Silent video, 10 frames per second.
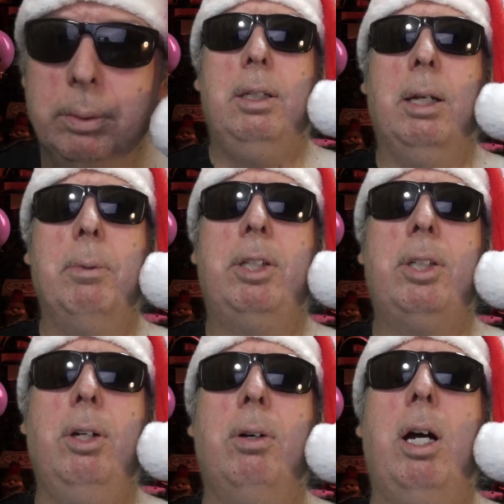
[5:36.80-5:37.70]
Number
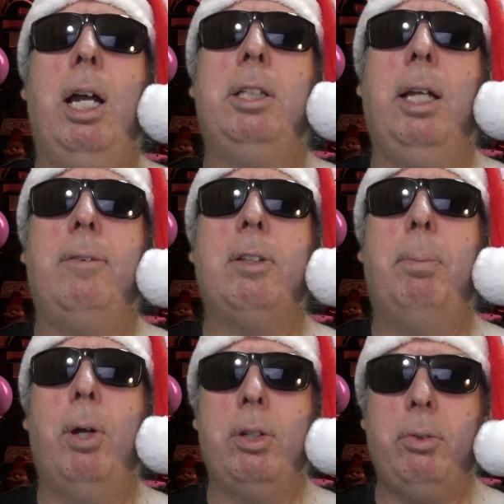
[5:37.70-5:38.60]
2, I actually have some
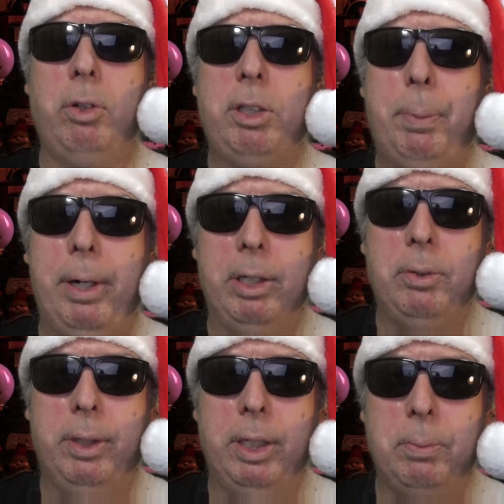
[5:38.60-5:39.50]
personal experience
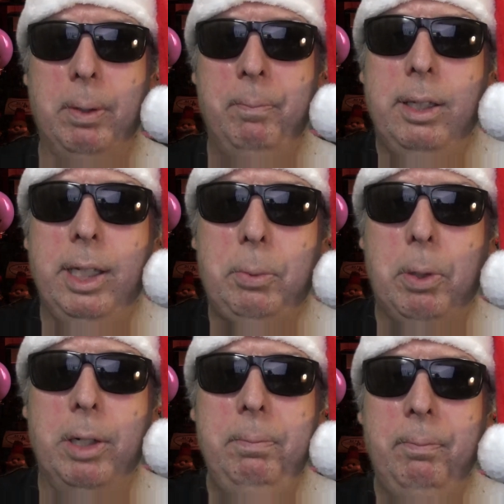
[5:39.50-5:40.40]
with this one. This
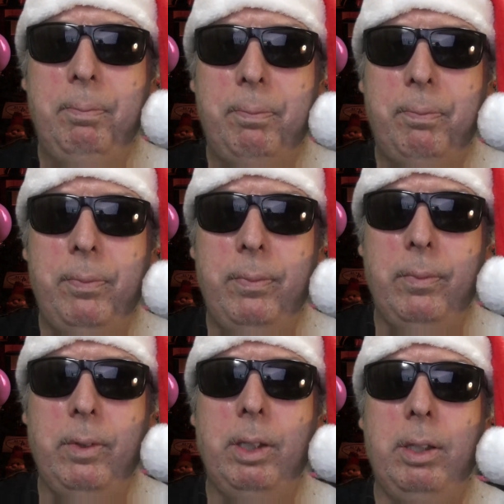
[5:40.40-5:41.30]
one
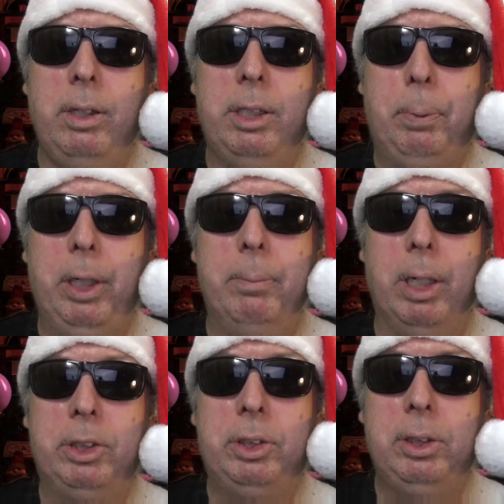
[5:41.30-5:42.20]
is pretty
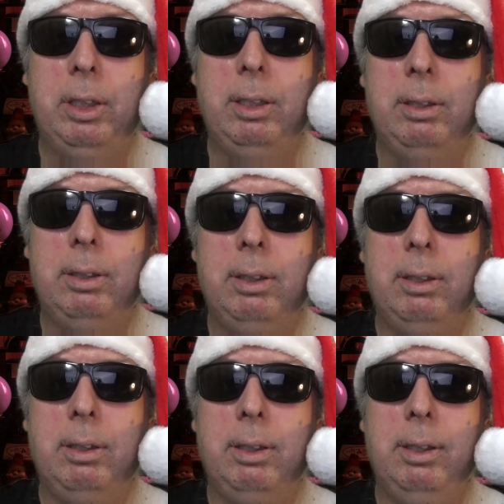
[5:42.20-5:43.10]
much
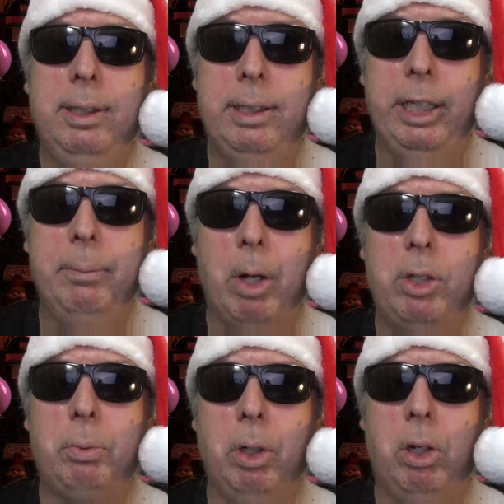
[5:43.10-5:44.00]
the
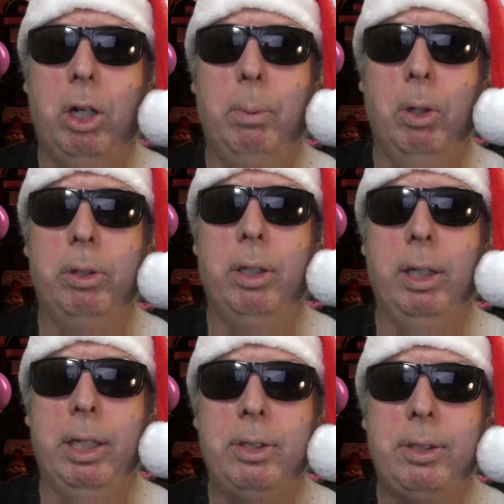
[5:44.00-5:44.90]
most reliable on the
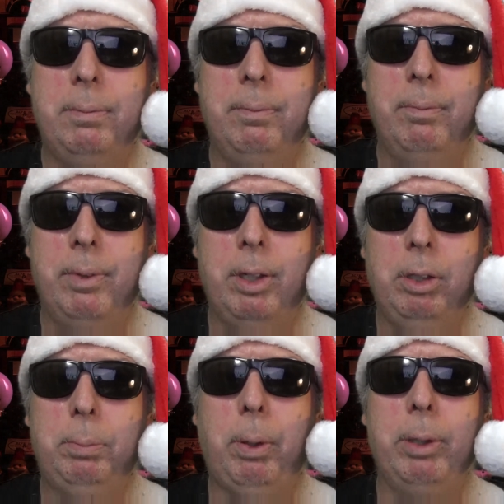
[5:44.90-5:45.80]
list.
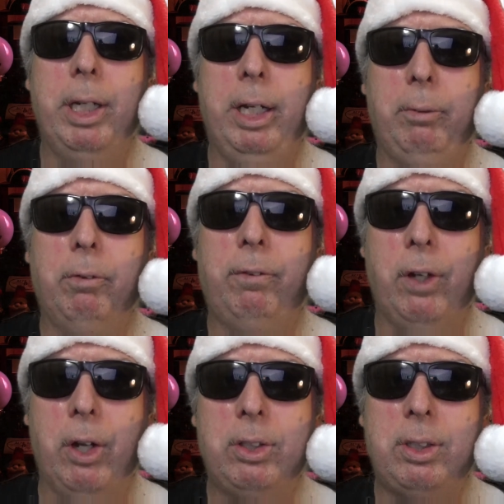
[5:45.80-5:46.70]
It's probably equal
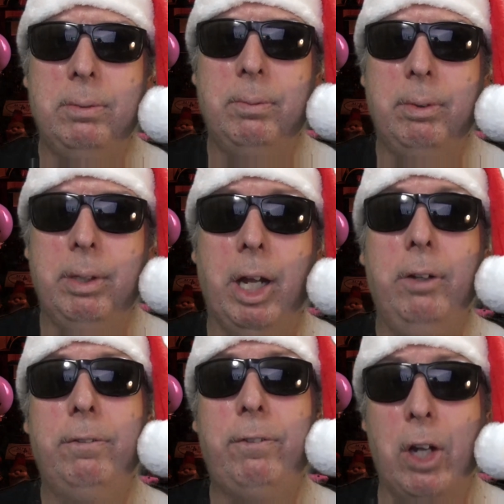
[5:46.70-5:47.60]
first. No,
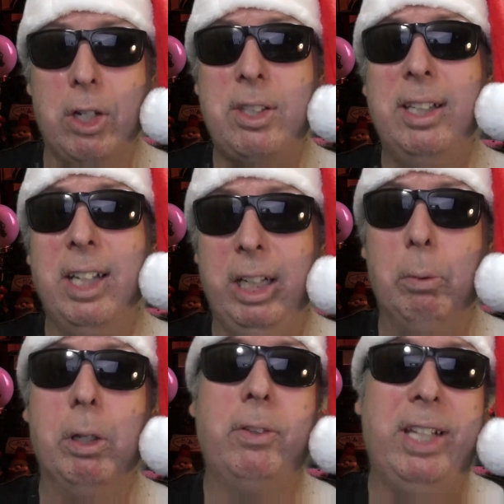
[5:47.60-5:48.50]
first is
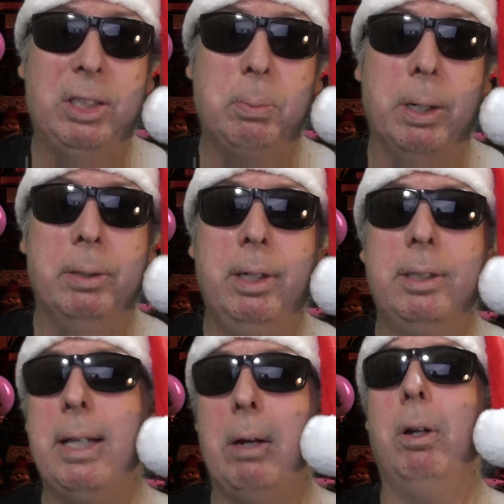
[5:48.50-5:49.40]
equal to this one.
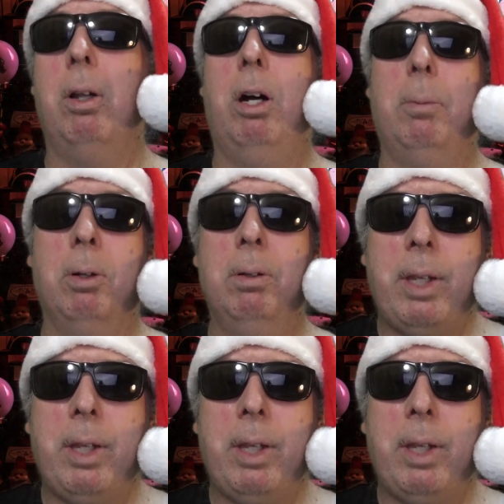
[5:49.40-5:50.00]
It's that reliable.